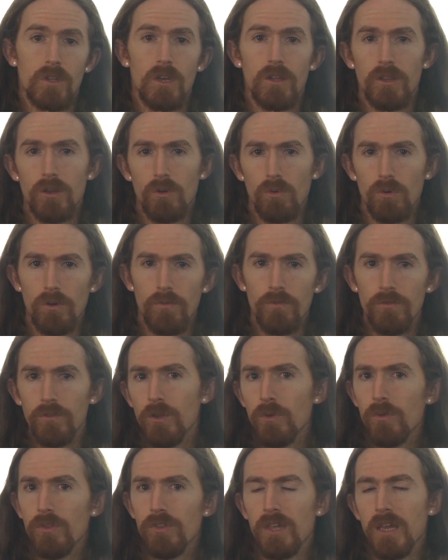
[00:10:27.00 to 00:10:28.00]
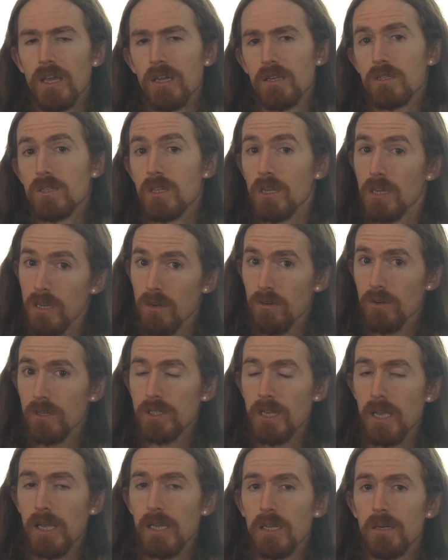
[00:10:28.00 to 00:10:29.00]
There were a few things that
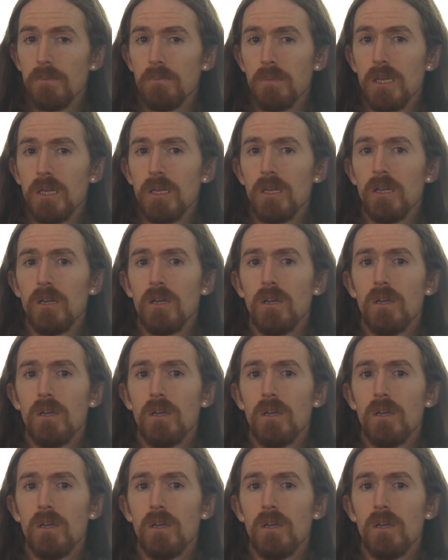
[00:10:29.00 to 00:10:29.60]
irritated me,